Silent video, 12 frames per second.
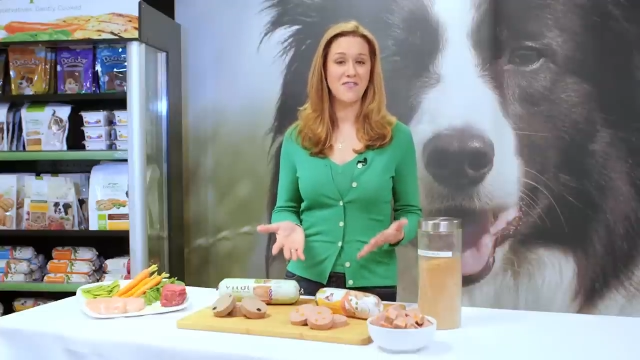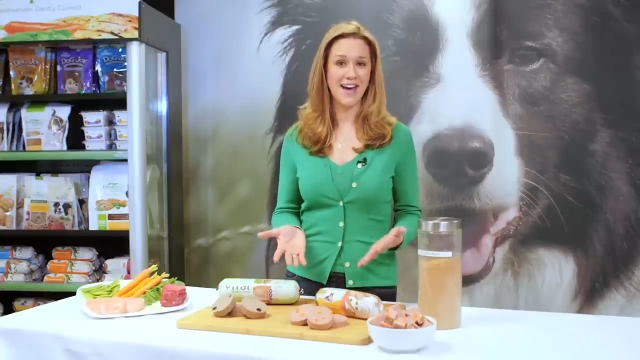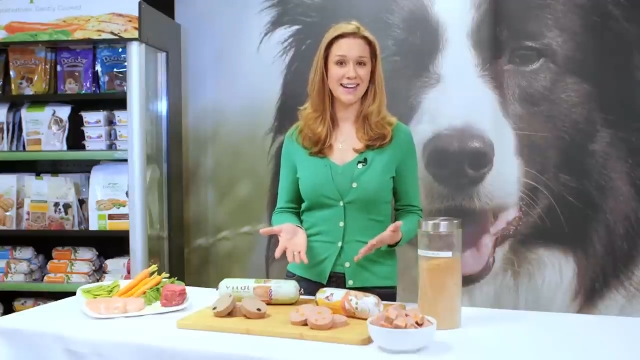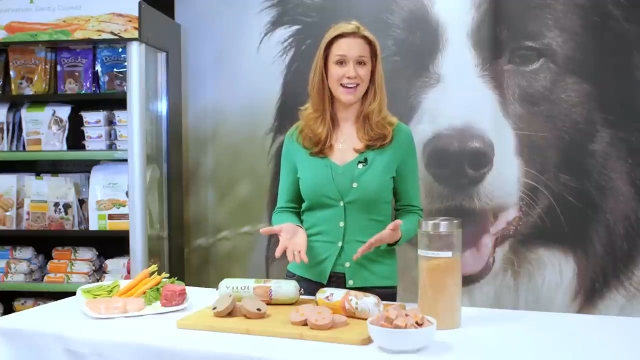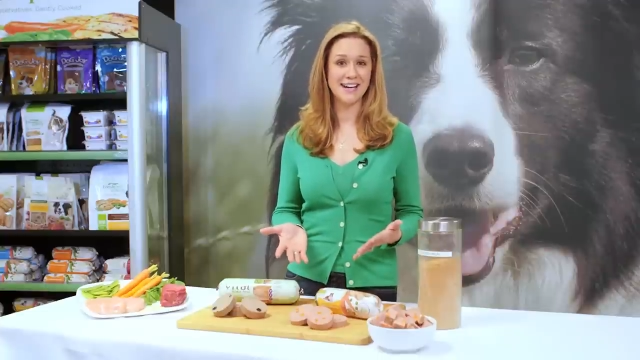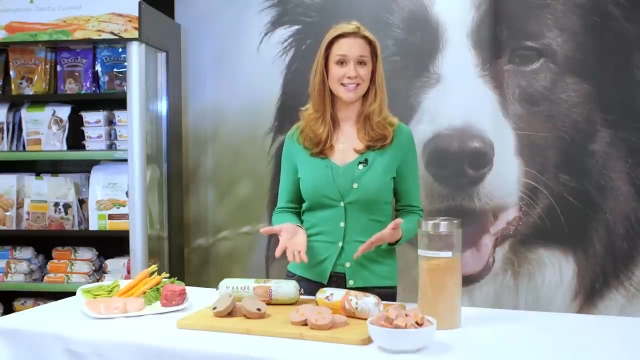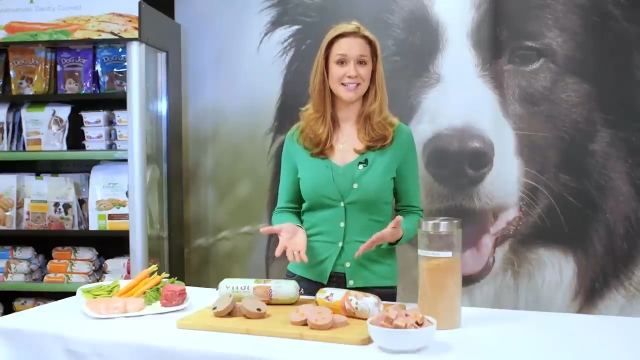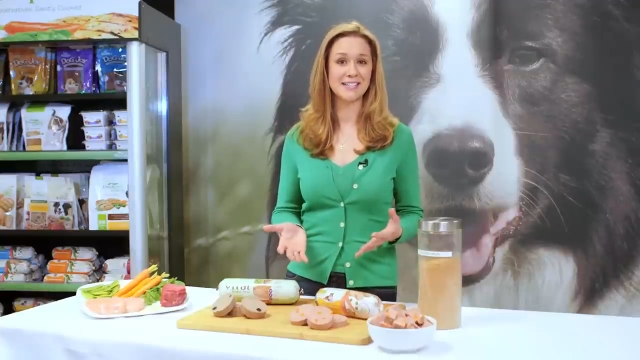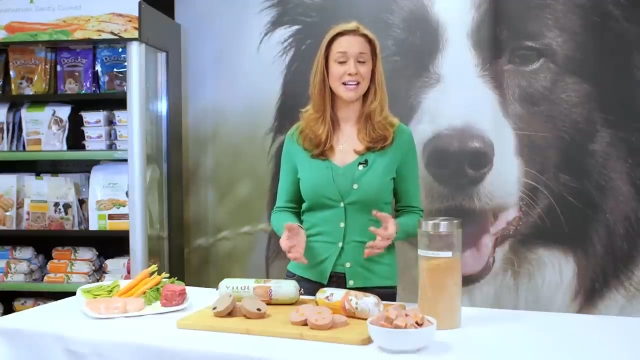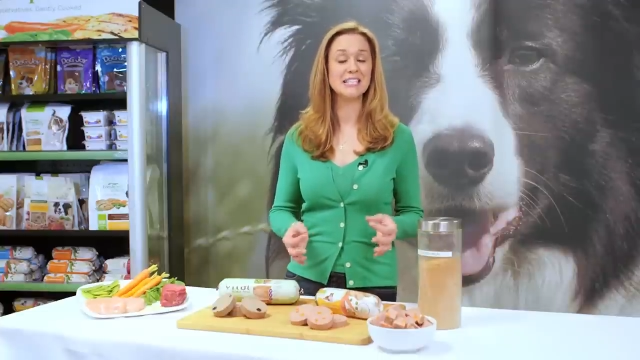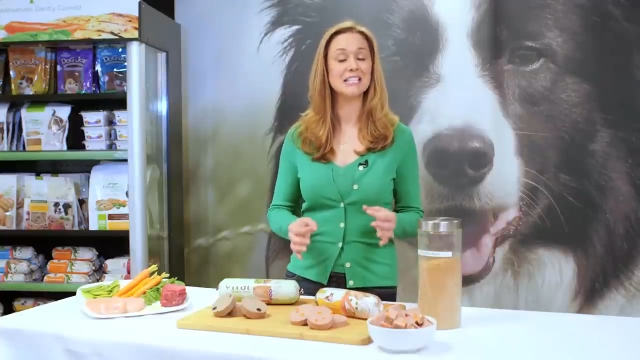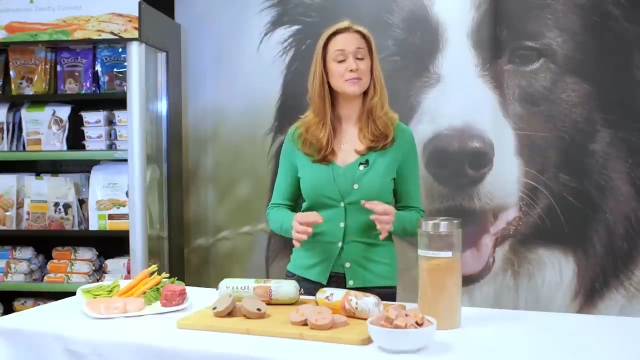fatty
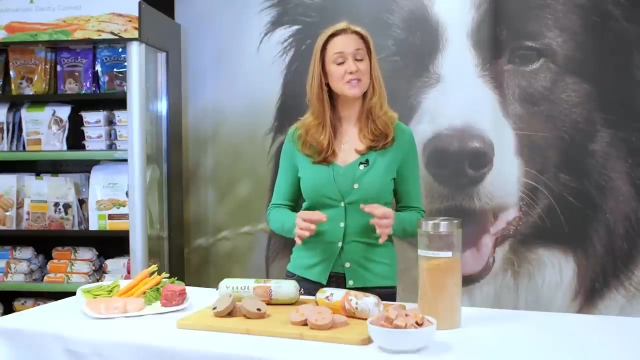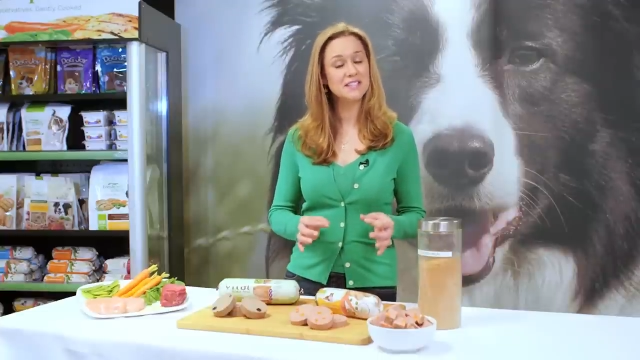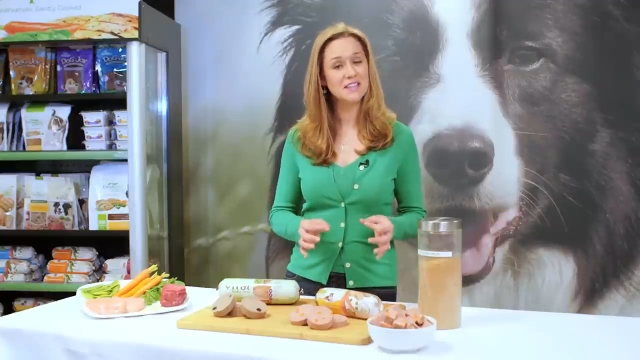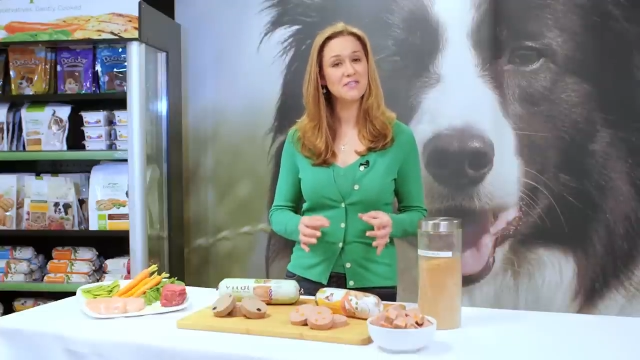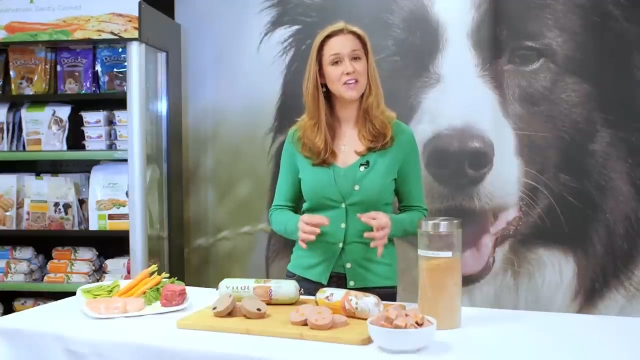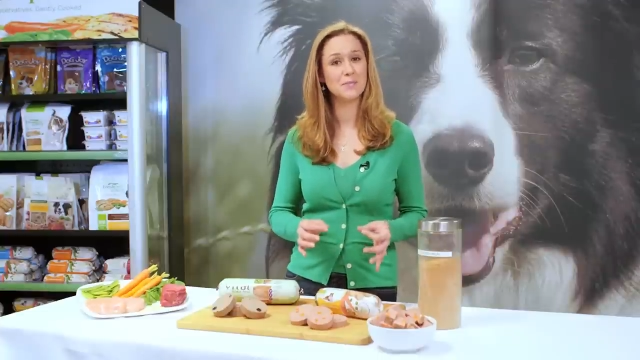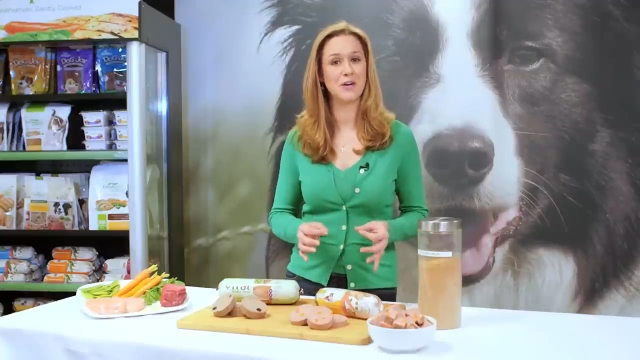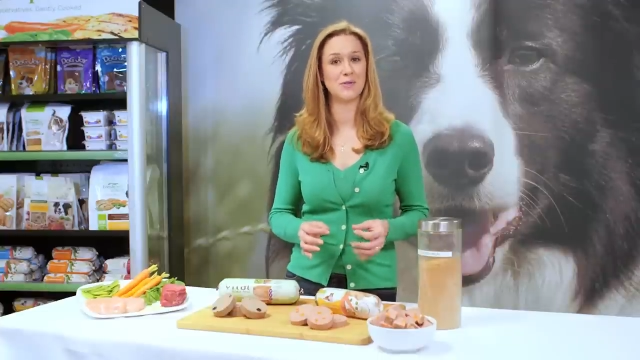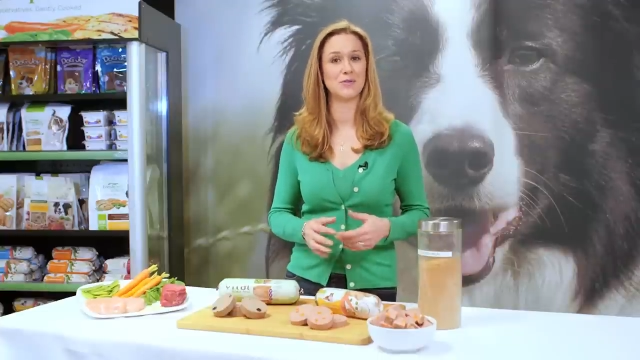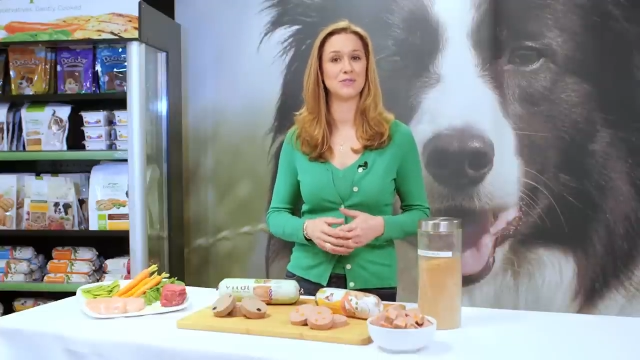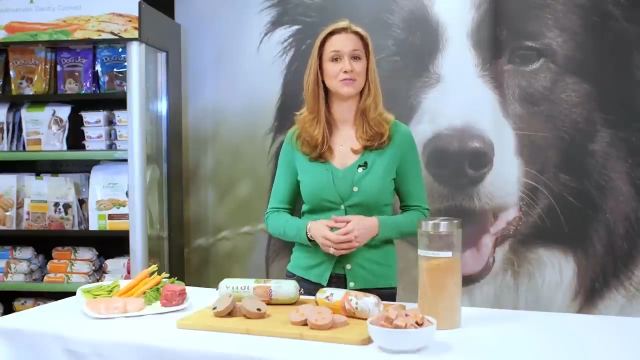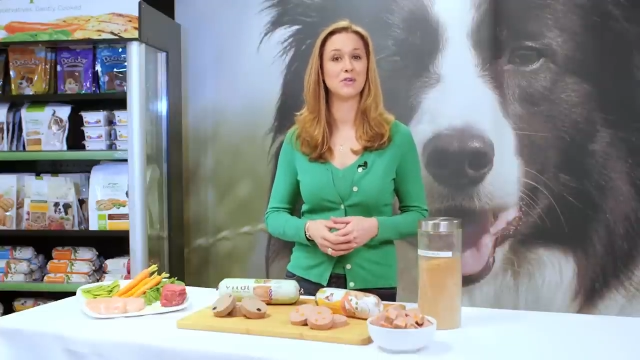acids, and specific
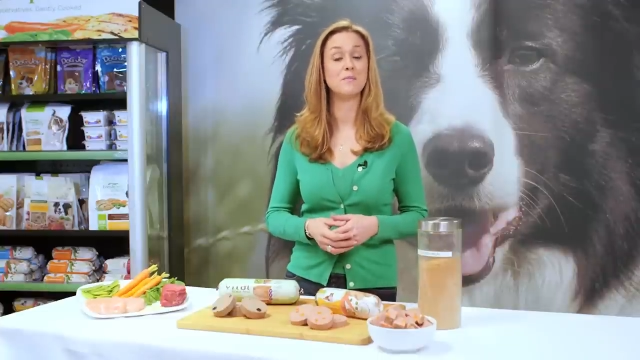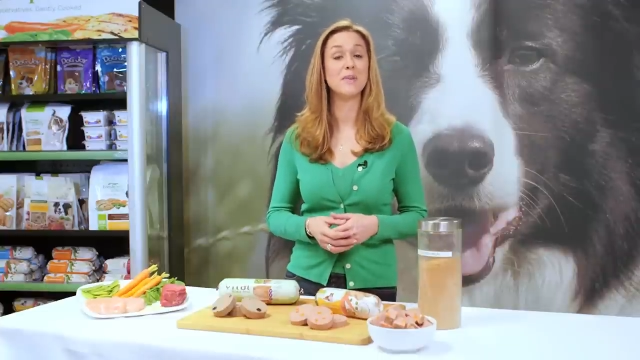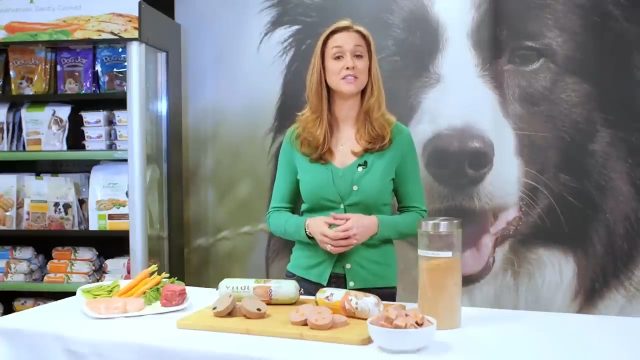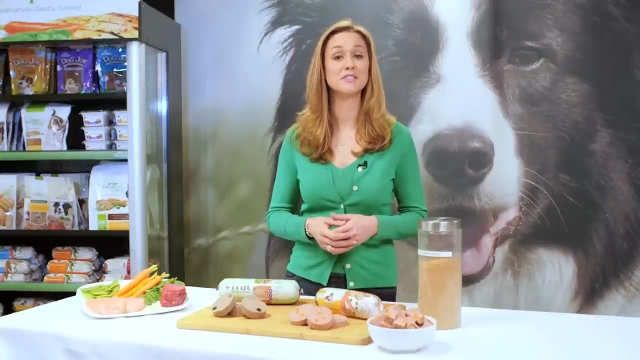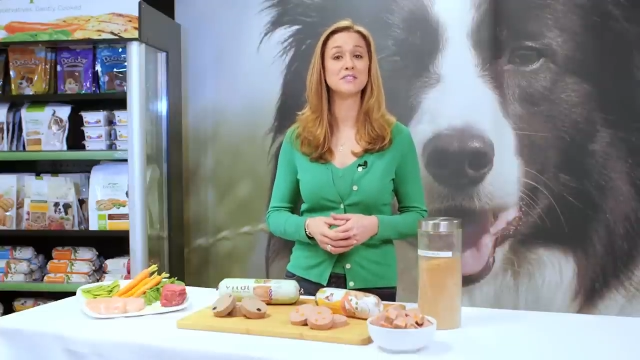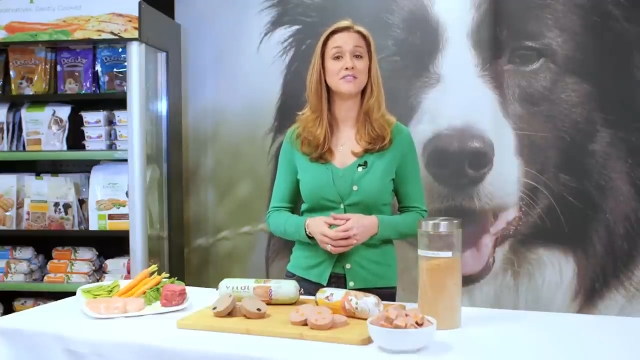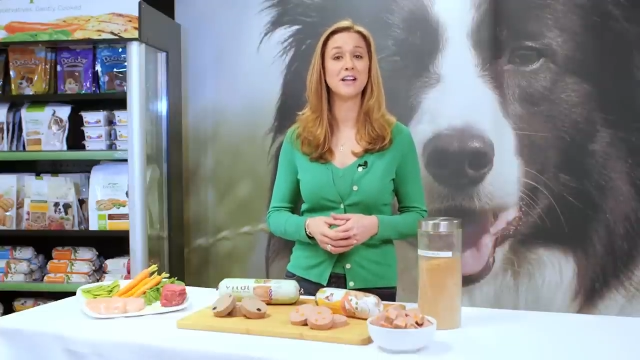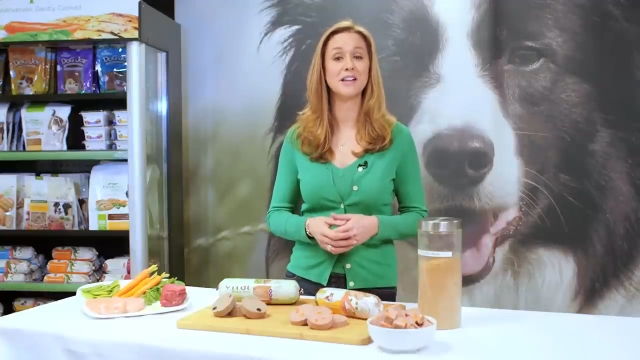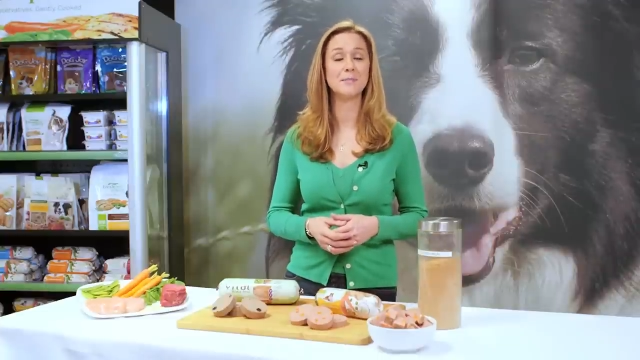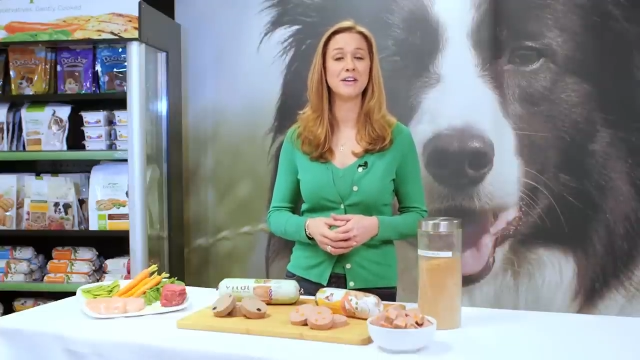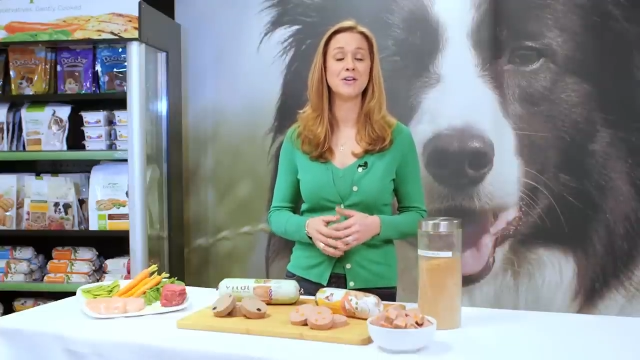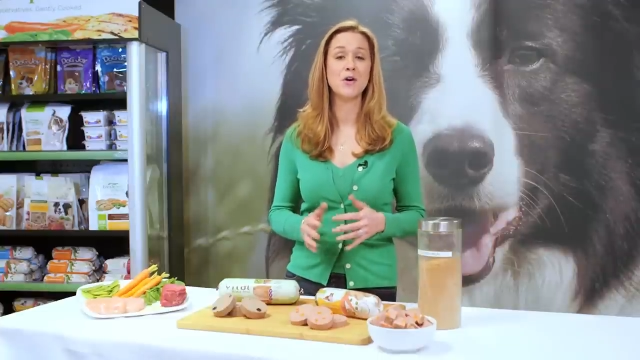minerals for muscle
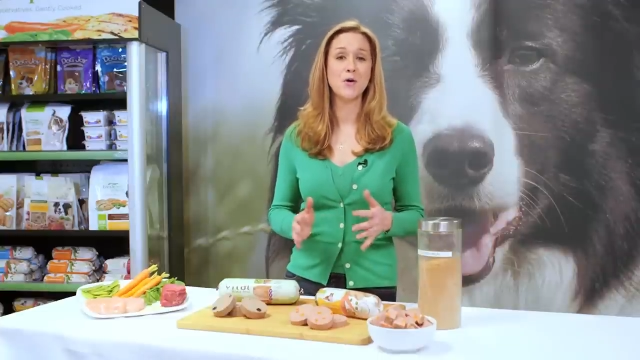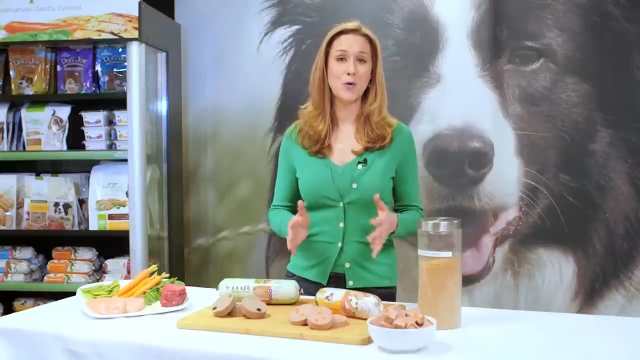development,